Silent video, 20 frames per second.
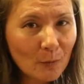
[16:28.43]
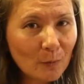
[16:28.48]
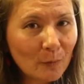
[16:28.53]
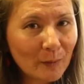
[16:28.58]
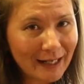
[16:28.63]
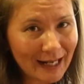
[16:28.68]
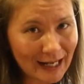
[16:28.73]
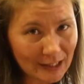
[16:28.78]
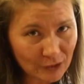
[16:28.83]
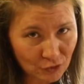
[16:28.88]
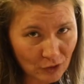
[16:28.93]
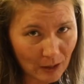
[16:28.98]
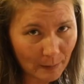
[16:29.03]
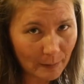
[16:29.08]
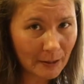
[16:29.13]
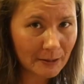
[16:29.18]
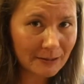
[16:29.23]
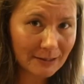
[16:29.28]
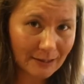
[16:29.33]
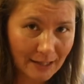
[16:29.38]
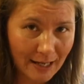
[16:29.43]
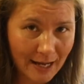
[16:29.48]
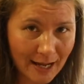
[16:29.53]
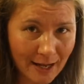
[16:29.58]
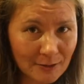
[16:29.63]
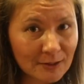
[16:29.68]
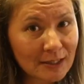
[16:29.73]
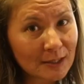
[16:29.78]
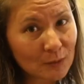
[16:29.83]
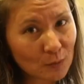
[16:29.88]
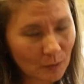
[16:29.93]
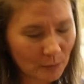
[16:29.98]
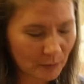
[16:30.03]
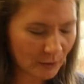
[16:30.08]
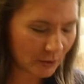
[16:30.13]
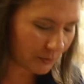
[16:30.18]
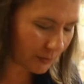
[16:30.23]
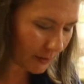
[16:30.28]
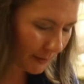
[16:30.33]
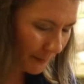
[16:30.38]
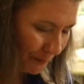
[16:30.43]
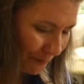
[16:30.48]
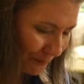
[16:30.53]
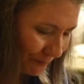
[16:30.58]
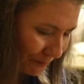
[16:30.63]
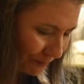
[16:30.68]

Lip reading: We got strawberries in the house, that's what we're using.